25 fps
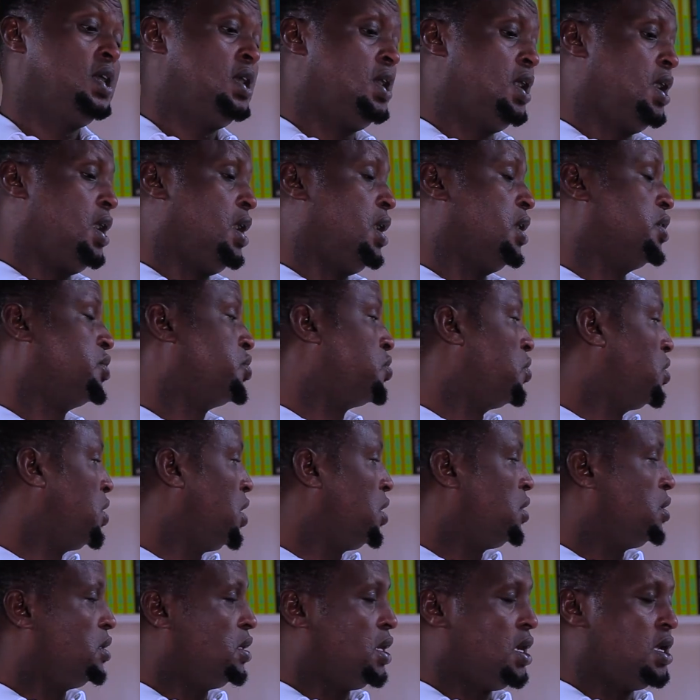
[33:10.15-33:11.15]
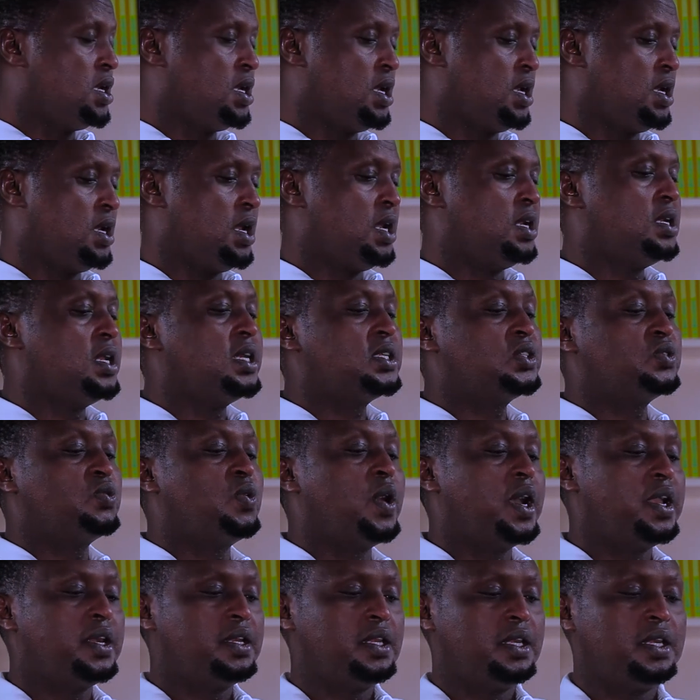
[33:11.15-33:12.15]
So that, and that's
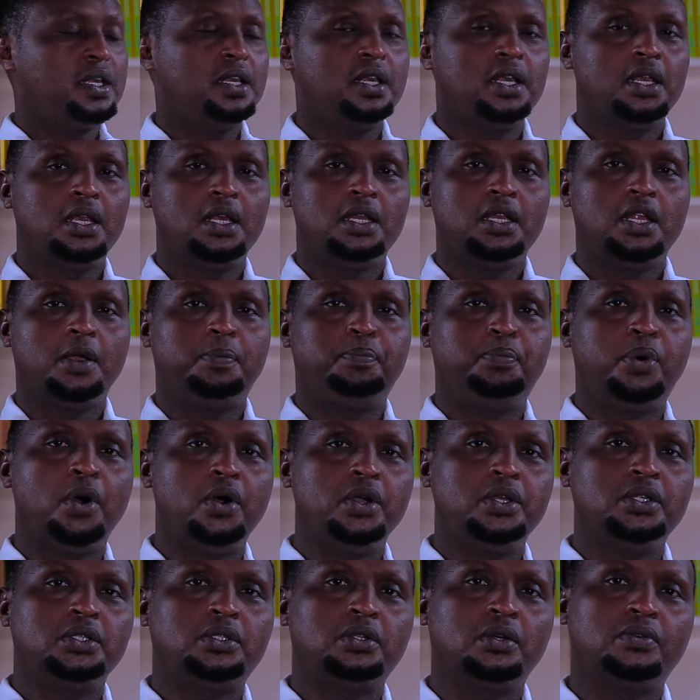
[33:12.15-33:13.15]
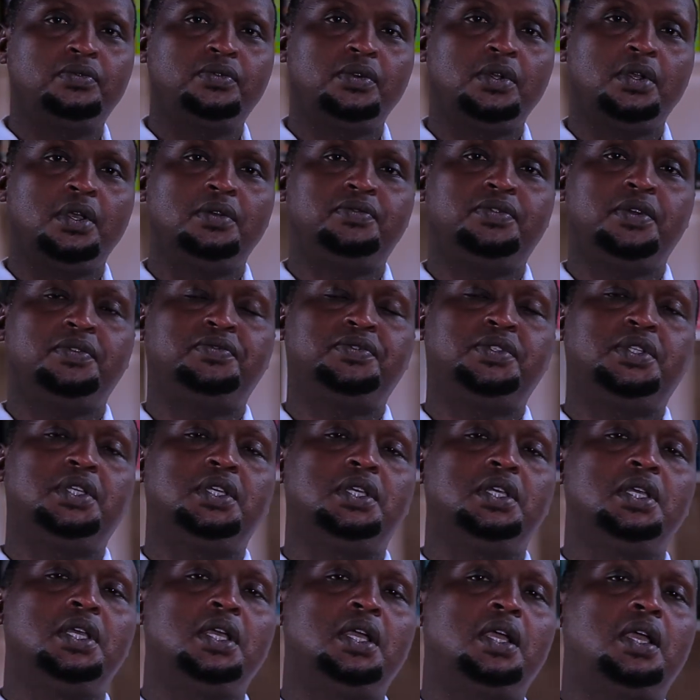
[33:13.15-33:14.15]
why the point of
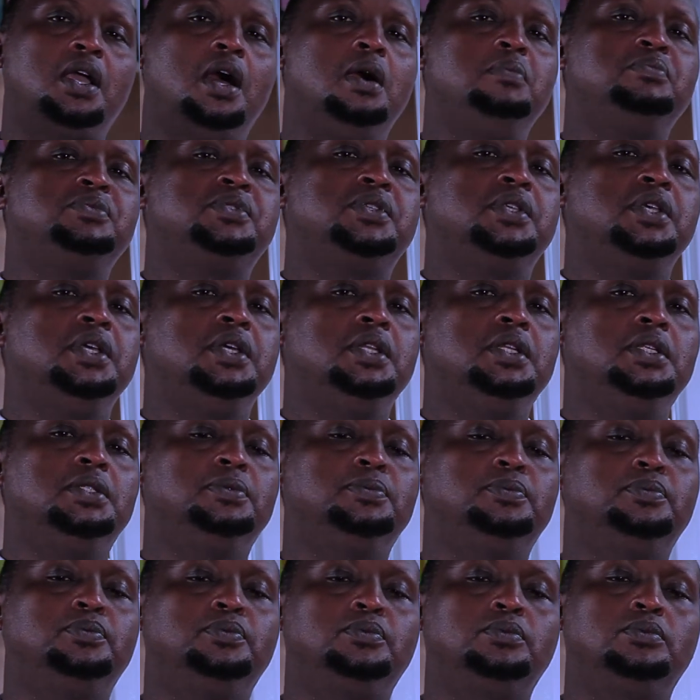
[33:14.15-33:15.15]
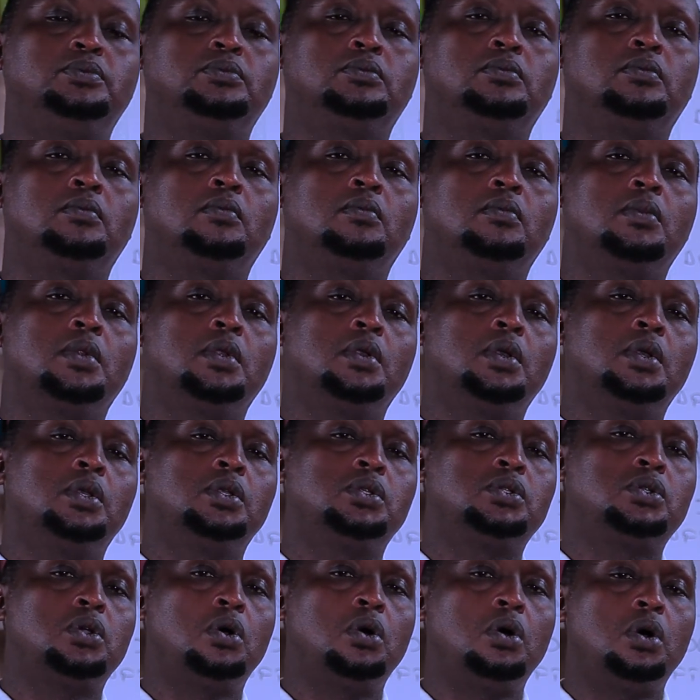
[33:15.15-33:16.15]
FFT comes in.
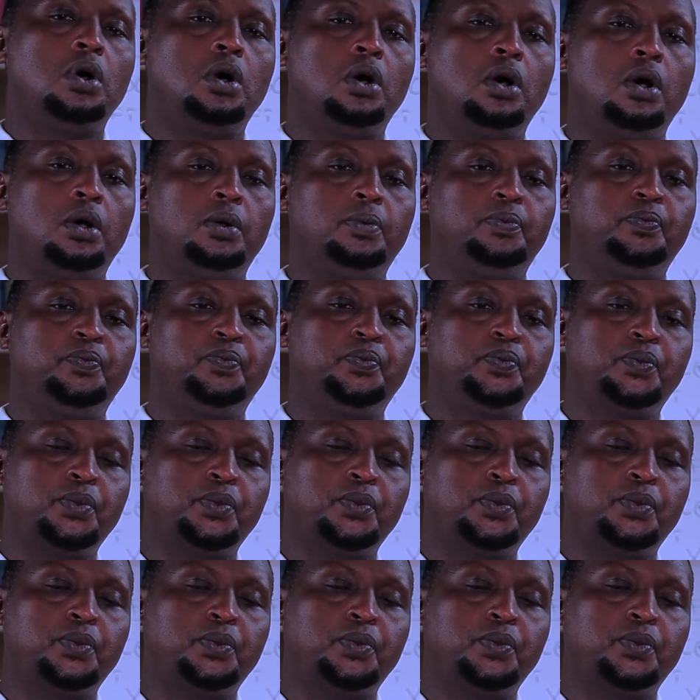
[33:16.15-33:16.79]
So